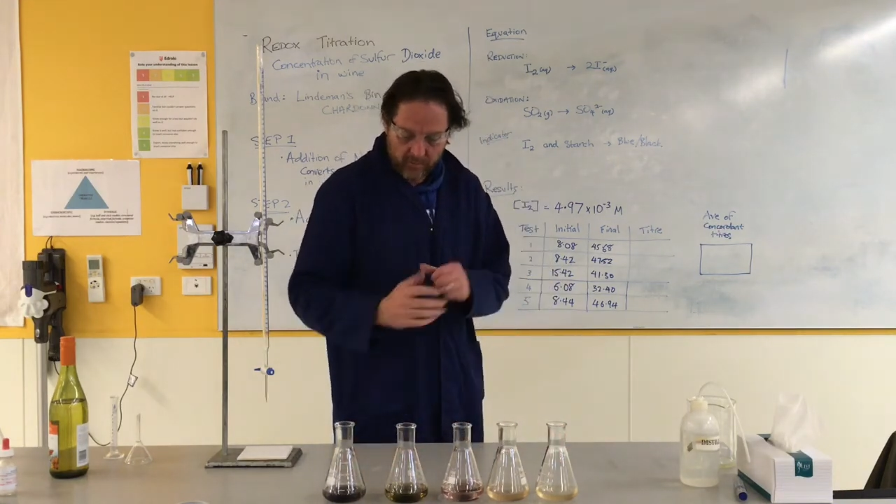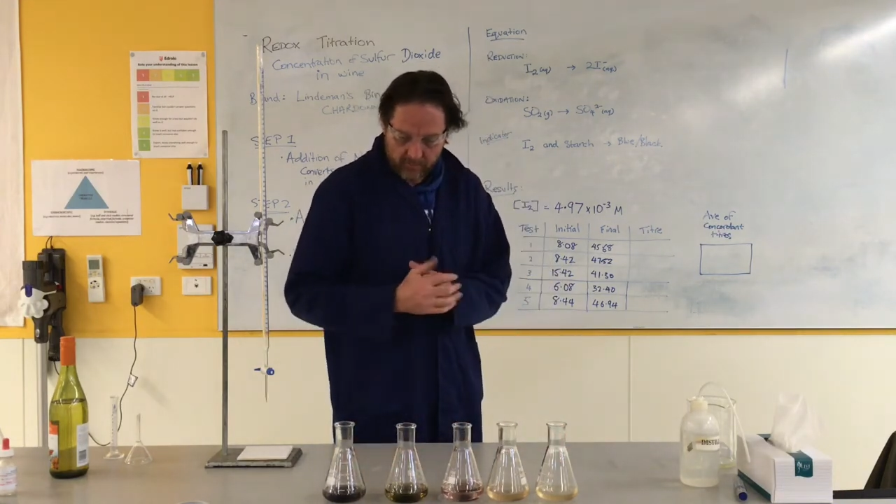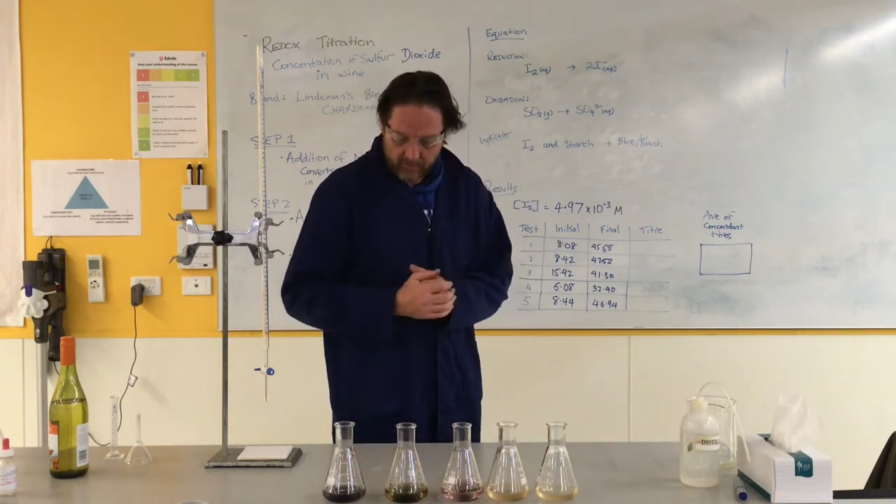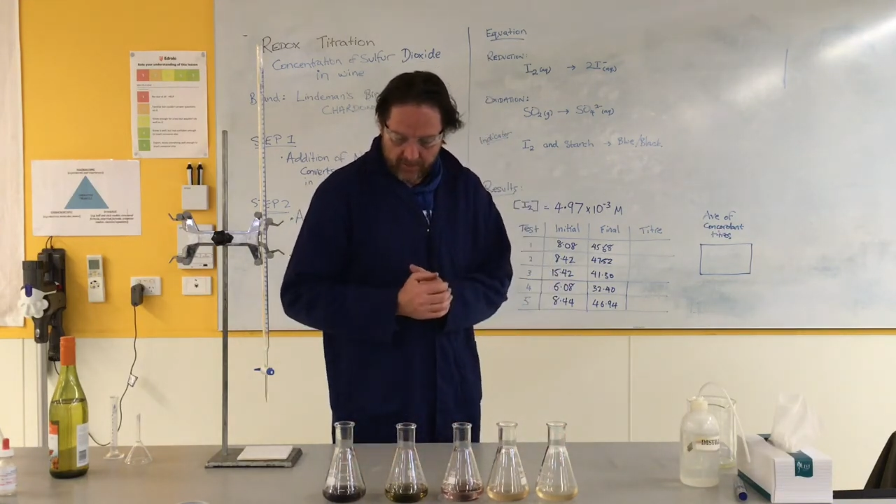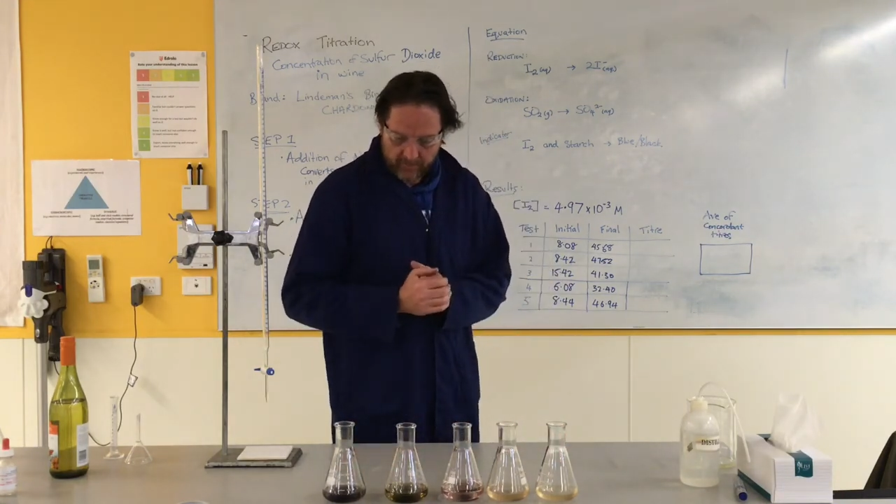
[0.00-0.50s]

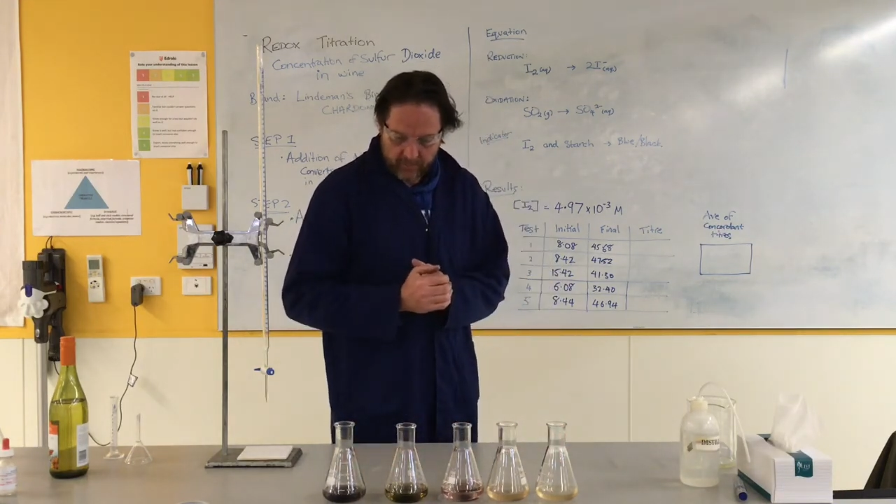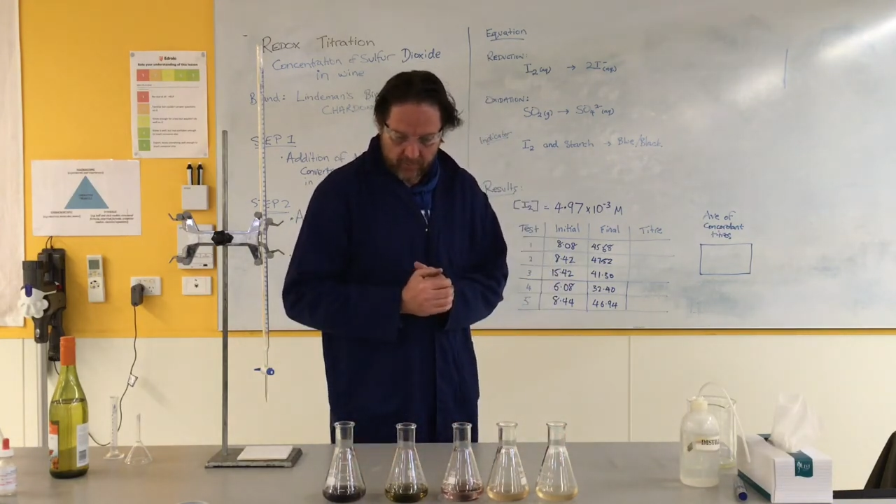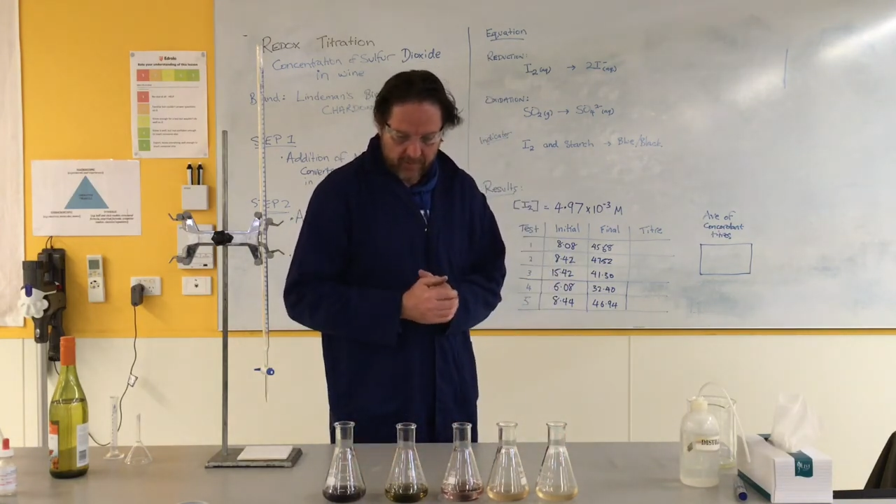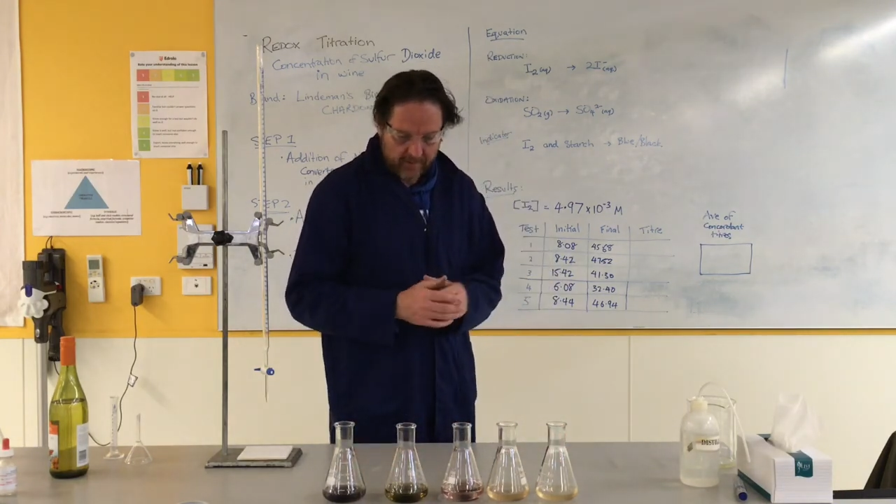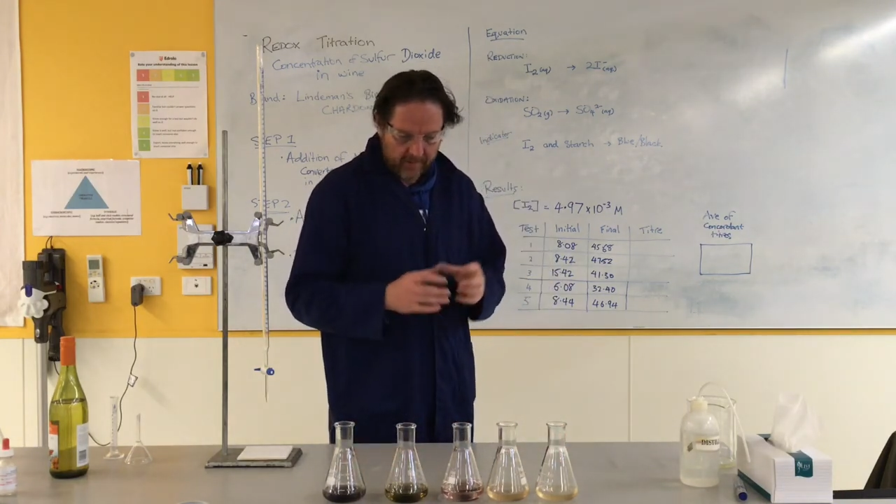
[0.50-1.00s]
we have to do
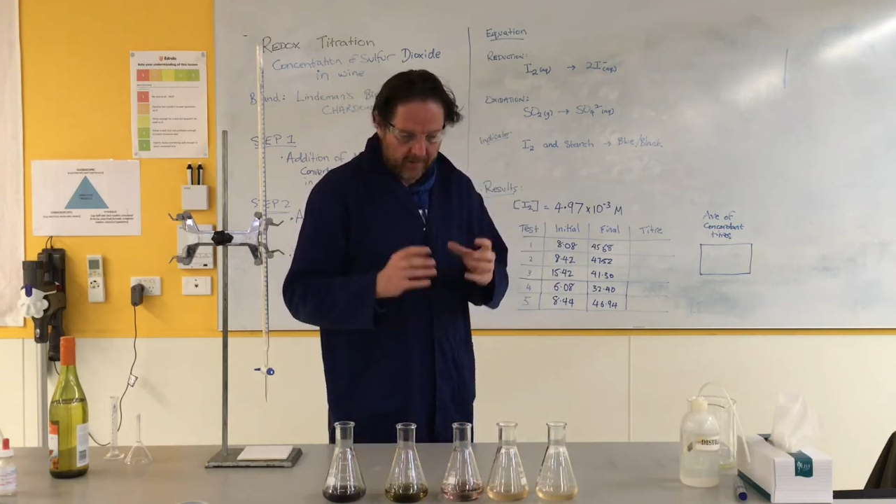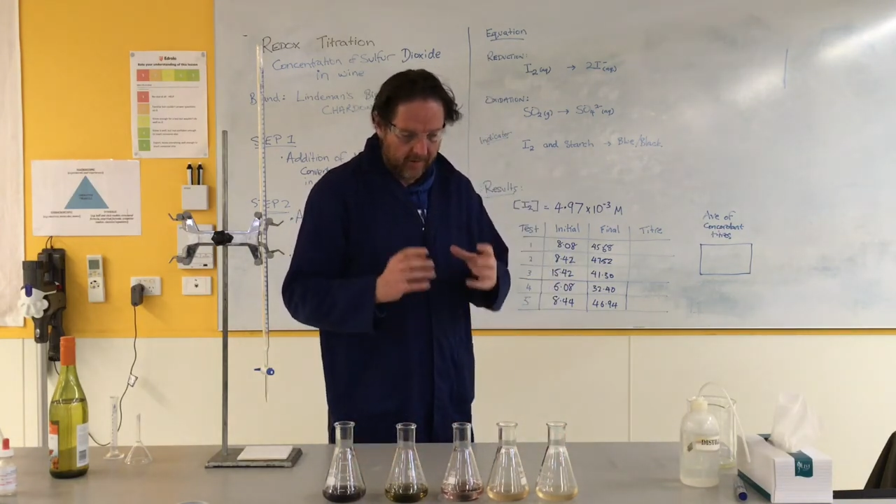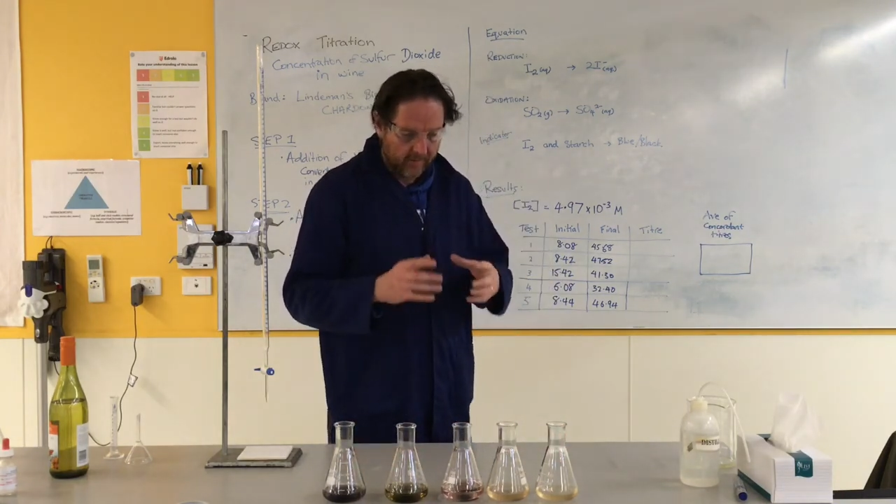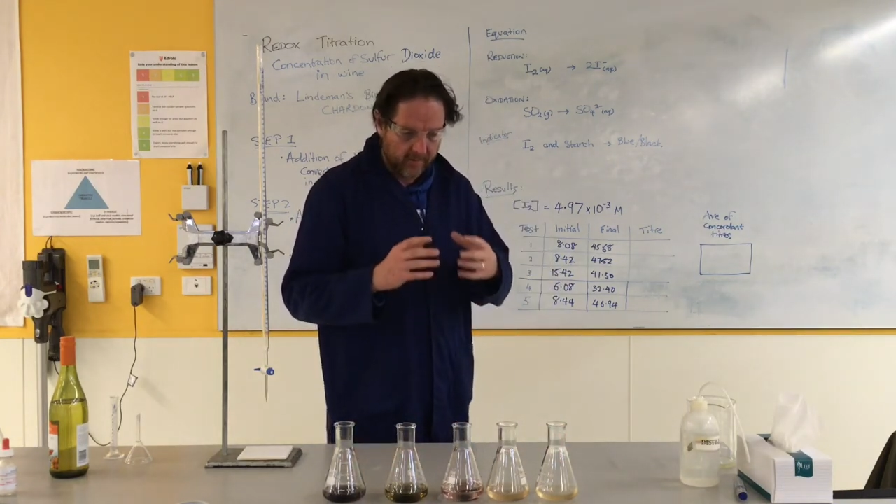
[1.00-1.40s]
is get the colour to